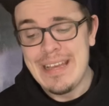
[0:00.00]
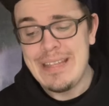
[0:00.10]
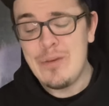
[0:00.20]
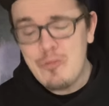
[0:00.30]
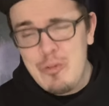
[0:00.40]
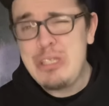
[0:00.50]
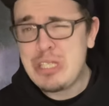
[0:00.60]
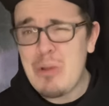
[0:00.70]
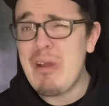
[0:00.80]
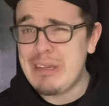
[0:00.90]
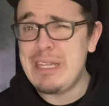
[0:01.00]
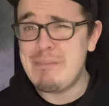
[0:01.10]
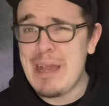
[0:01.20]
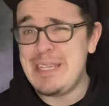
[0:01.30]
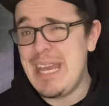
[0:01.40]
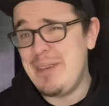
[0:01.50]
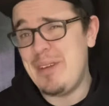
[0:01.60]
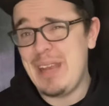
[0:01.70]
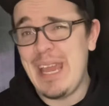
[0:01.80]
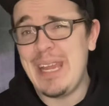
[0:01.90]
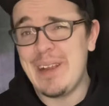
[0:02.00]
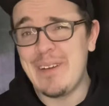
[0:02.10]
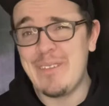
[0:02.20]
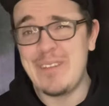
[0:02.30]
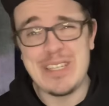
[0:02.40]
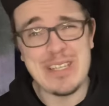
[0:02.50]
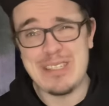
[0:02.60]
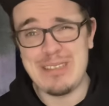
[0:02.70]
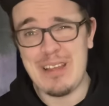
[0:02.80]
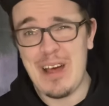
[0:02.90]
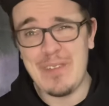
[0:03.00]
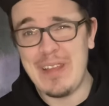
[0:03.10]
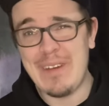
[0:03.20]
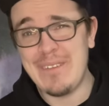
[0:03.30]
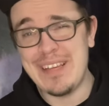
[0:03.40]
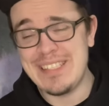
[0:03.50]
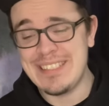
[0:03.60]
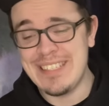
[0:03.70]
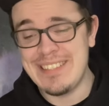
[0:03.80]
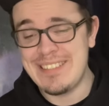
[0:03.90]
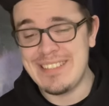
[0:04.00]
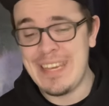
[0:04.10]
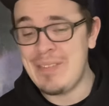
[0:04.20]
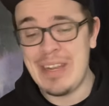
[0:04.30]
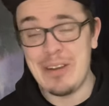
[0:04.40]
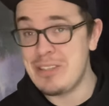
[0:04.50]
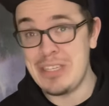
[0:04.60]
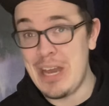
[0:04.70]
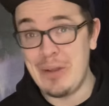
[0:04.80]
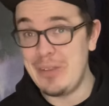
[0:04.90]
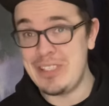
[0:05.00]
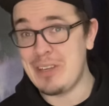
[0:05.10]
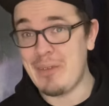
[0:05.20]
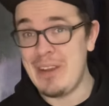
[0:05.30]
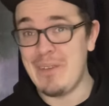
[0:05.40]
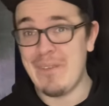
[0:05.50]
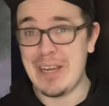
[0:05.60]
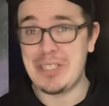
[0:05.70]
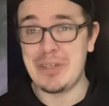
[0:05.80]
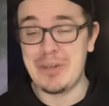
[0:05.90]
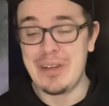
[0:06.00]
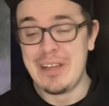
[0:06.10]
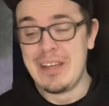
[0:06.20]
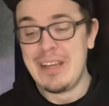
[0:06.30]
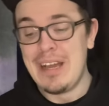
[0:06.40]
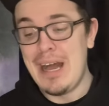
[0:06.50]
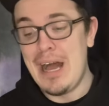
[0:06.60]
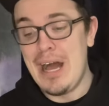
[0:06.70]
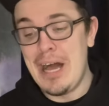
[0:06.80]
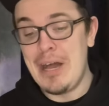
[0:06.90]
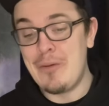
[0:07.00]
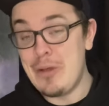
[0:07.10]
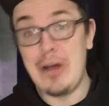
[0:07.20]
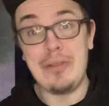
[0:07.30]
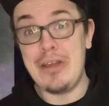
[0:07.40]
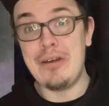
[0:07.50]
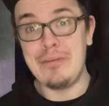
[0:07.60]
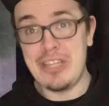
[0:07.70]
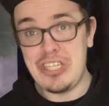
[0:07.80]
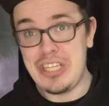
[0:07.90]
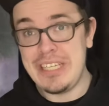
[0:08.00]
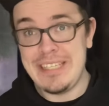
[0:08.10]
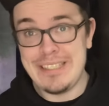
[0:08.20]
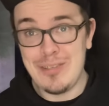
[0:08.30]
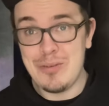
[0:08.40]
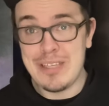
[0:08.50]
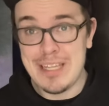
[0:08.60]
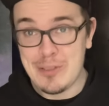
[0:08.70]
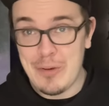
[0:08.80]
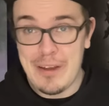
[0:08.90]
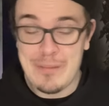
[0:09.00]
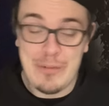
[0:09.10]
The movie's directed by David Ayer, which is hilarious because David Ayer is not always a great director. We all know the shitty Suicide Squad